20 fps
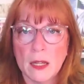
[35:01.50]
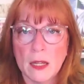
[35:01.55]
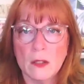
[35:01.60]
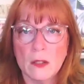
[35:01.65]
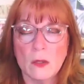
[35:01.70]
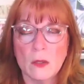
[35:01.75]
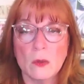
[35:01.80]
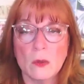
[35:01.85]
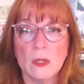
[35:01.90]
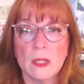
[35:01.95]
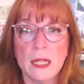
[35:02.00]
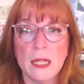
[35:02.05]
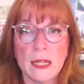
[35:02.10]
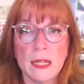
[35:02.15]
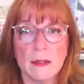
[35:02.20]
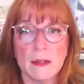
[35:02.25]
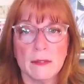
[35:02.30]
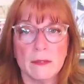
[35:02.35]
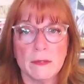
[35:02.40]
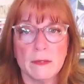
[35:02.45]
to
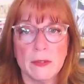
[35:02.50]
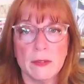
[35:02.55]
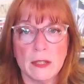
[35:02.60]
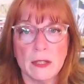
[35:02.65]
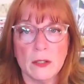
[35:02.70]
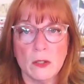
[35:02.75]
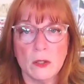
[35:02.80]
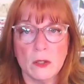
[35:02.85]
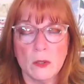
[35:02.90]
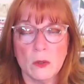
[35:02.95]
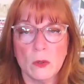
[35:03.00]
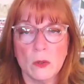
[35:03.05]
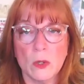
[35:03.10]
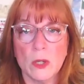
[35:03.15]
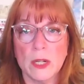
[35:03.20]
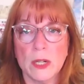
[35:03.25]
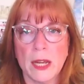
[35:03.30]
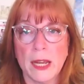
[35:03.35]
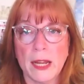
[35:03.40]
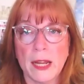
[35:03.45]
live and to
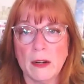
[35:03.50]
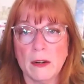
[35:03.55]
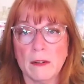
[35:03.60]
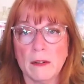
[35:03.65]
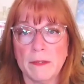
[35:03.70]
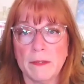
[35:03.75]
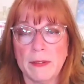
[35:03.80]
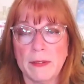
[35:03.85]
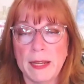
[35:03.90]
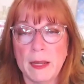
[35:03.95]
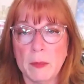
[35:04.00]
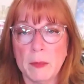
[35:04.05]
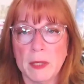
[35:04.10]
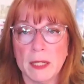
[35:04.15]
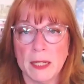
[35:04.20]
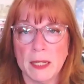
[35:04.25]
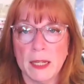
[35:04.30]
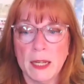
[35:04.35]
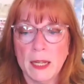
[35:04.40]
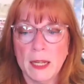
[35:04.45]
create her
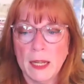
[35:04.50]
family.